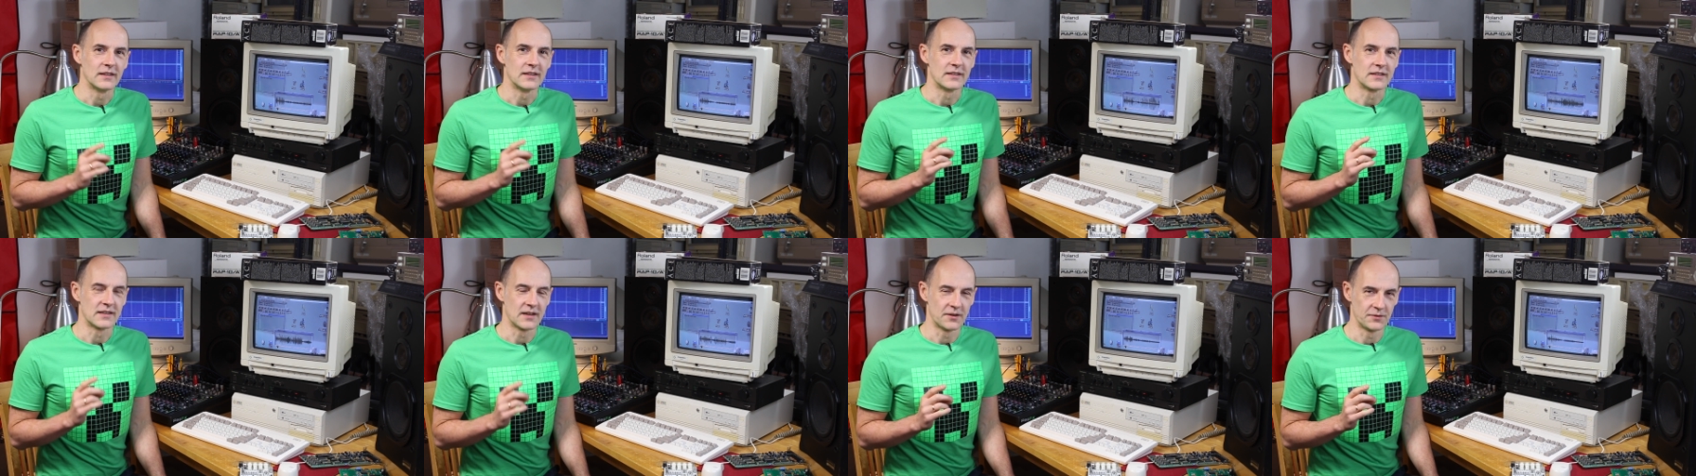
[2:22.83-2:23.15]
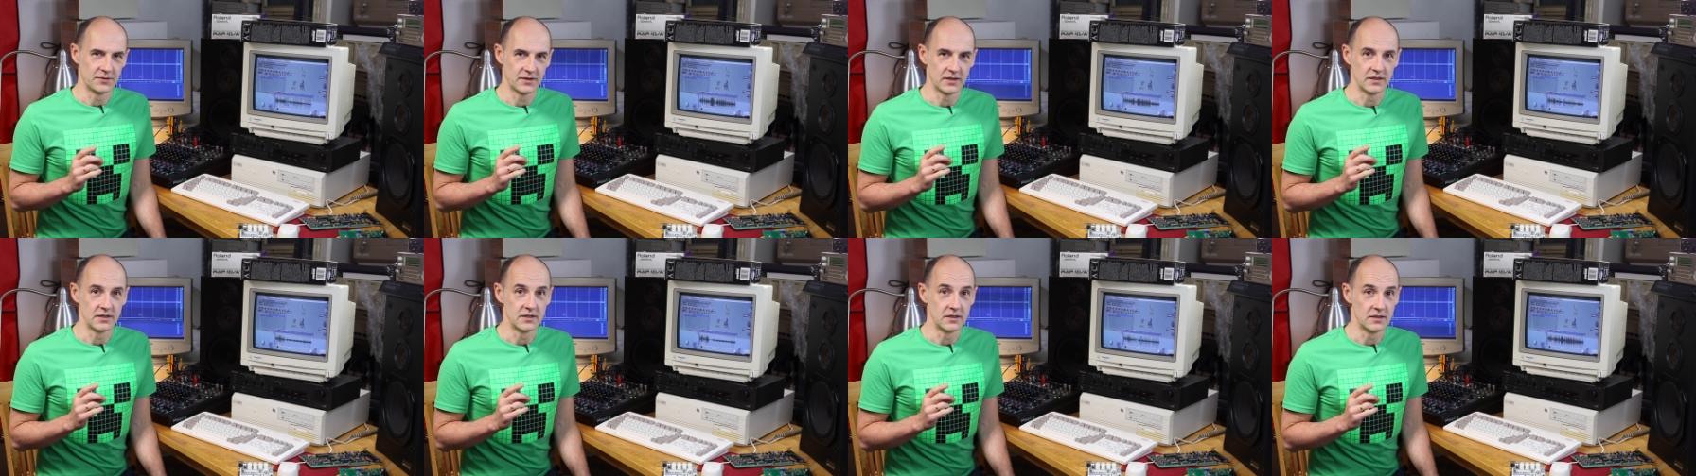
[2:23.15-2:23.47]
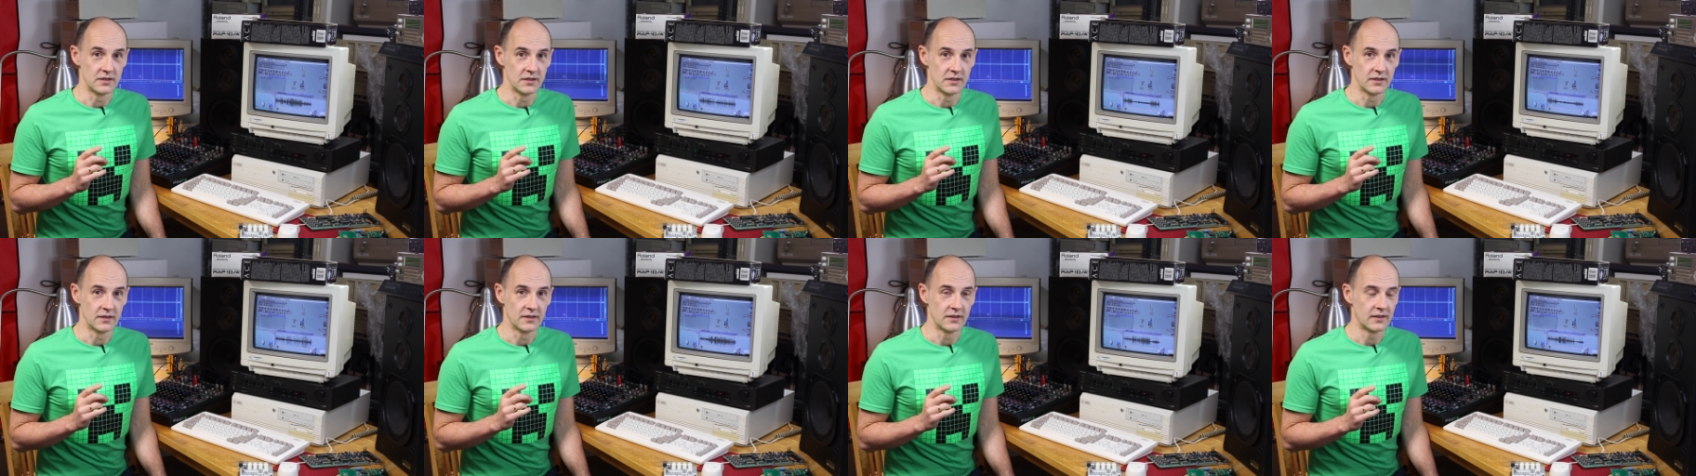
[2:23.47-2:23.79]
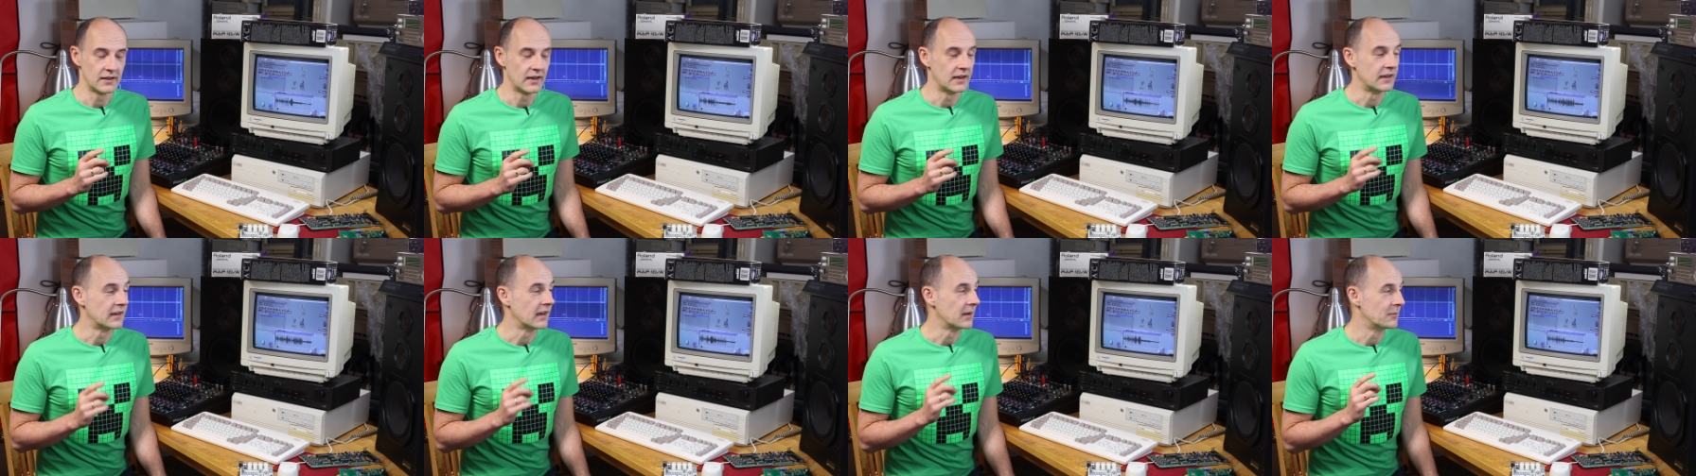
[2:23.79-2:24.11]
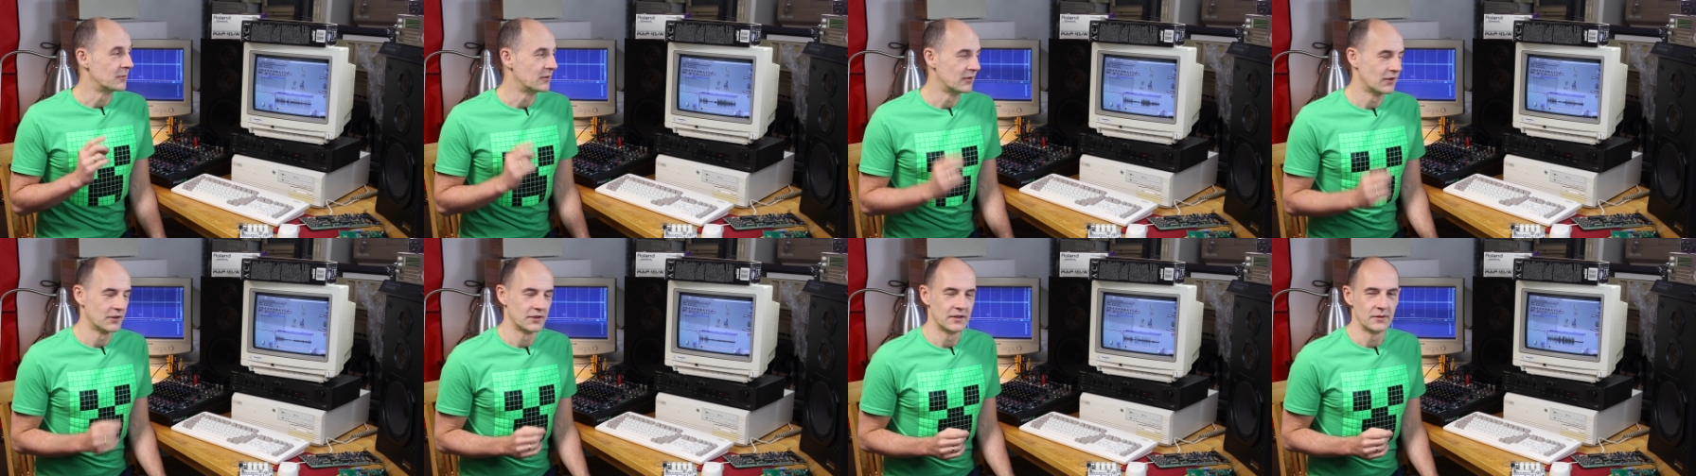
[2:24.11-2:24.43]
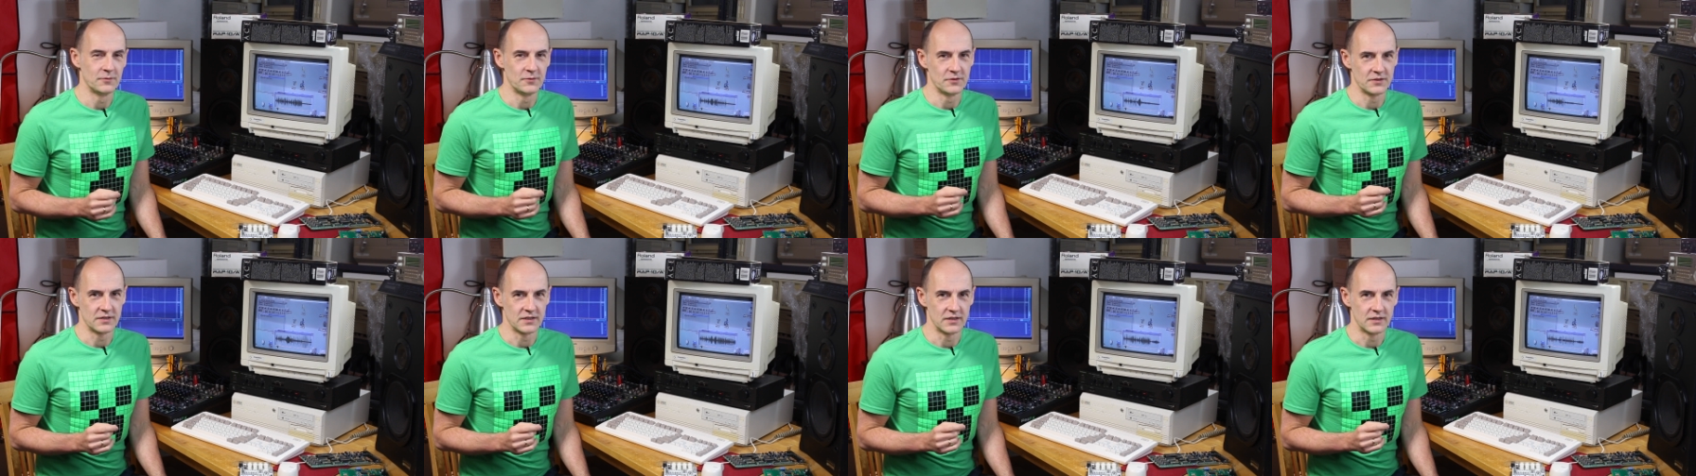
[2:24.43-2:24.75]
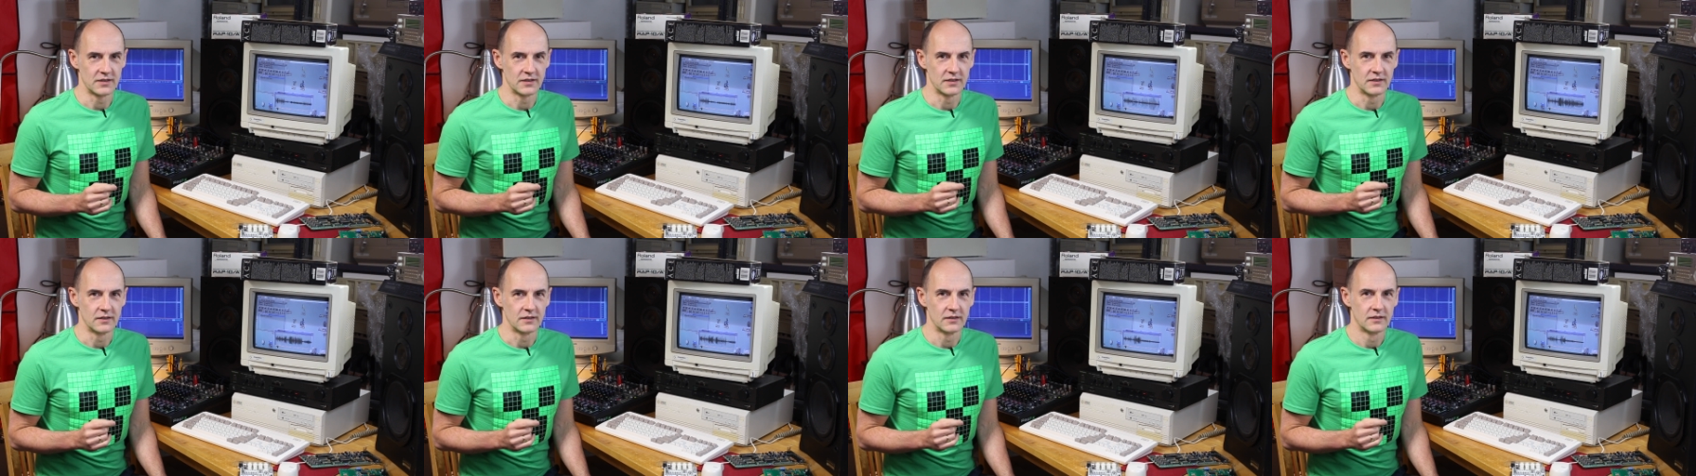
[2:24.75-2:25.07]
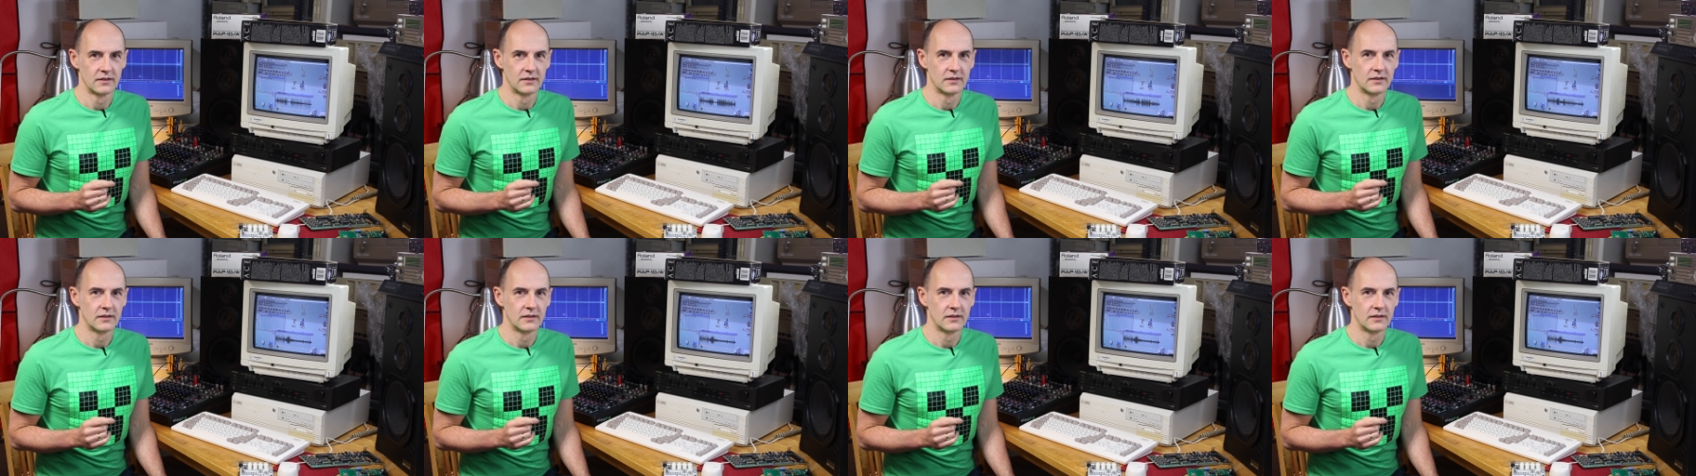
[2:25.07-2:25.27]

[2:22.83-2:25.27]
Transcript: a sound engineer and I'm not a musician.